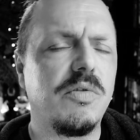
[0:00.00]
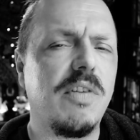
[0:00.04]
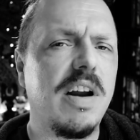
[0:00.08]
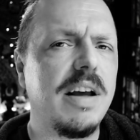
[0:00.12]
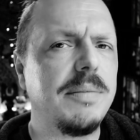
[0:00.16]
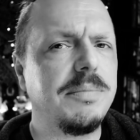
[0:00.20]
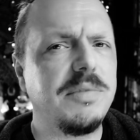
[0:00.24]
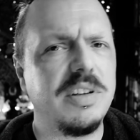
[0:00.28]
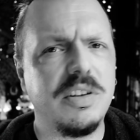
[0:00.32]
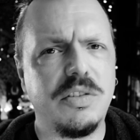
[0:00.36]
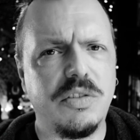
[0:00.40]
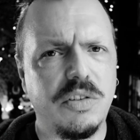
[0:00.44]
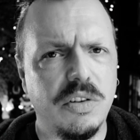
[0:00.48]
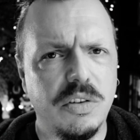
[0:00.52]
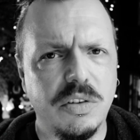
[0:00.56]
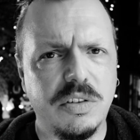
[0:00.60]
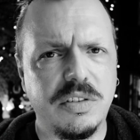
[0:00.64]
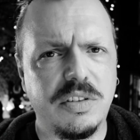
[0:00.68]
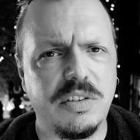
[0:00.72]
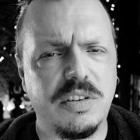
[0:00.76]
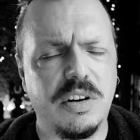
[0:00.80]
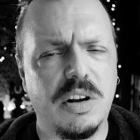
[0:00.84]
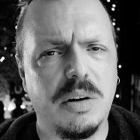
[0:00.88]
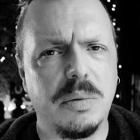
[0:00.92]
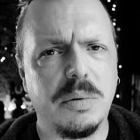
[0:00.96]
Ramsey
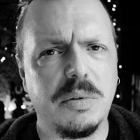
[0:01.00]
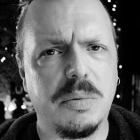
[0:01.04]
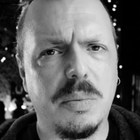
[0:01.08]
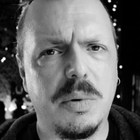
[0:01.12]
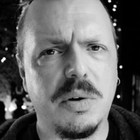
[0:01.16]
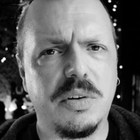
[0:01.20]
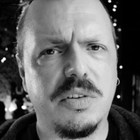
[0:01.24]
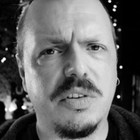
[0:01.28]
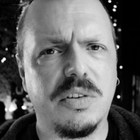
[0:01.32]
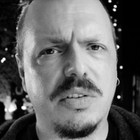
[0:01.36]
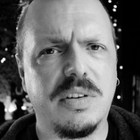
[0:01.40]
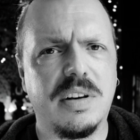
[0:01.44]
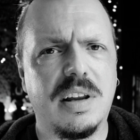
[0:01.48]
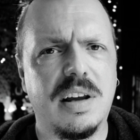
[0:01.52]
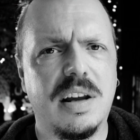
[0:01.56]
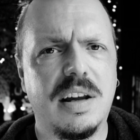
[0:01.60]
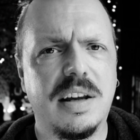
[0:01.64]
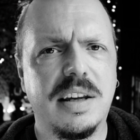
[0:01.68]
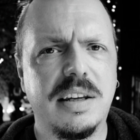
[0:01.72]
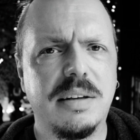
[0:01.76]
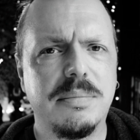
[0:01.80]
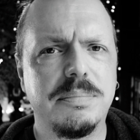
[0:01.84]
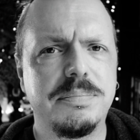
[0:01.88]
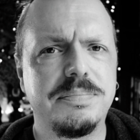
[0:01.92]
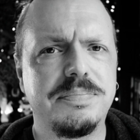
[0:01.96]
Jukes is always worth your
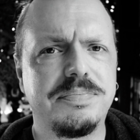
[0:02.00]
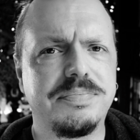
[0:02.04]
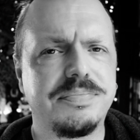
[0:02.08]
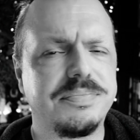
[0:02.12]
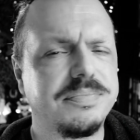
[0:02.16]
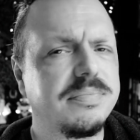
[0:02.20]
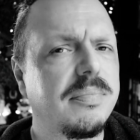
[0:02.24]
time.